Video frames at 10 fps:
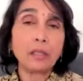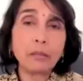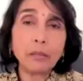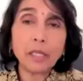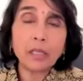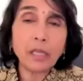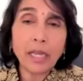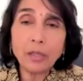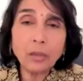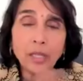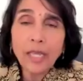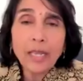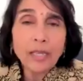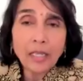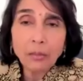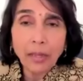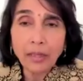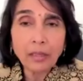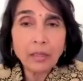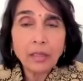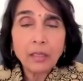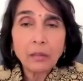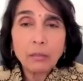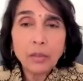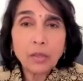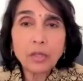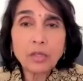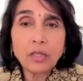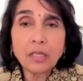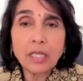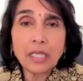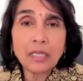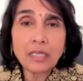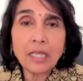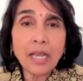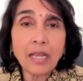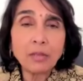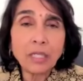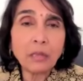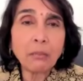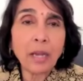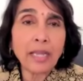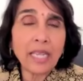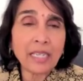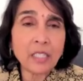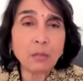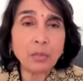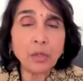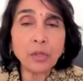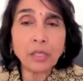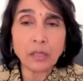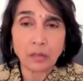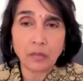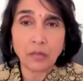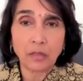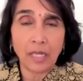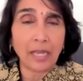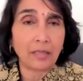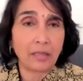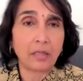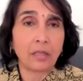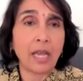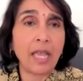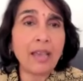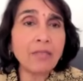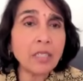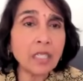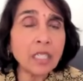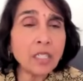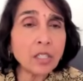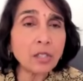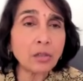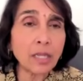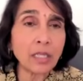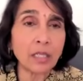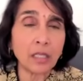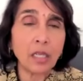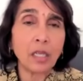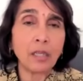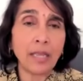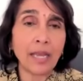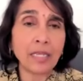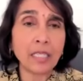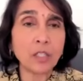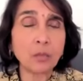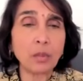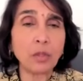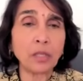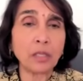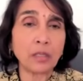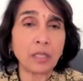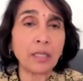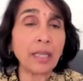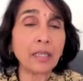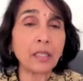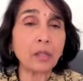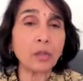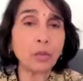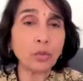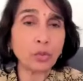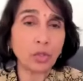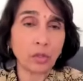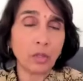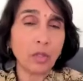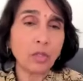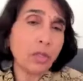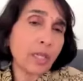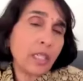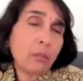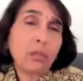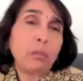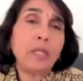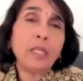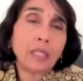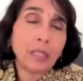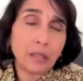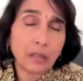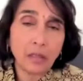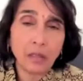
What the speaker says: But I do it again anyway. Because it's not really my experience yet. I haven't integrated that experience and that conclusion. So I keep repeating it.